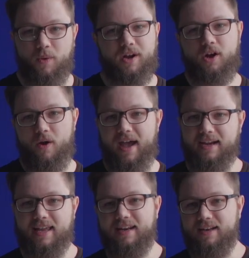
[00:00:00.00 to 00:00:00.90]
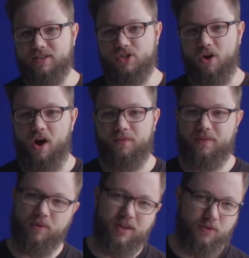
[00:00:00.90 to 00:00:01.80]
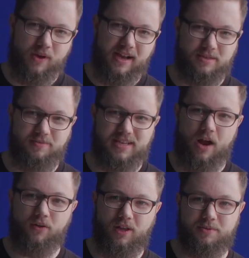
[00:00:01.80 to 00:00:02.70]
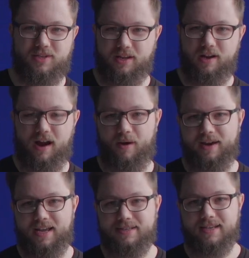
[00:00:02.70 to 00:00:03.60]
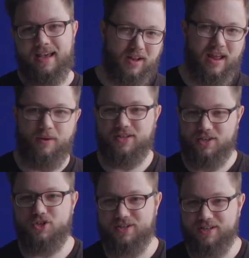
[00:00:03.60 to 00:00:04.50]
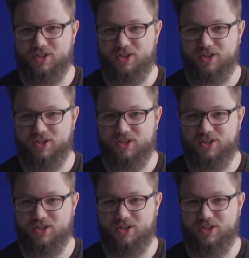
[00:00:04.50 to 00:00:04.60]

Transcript: we're gonna go ahead and get it installed, then we'll give you guys some sound clips to hear how it is. Anyways, let's just get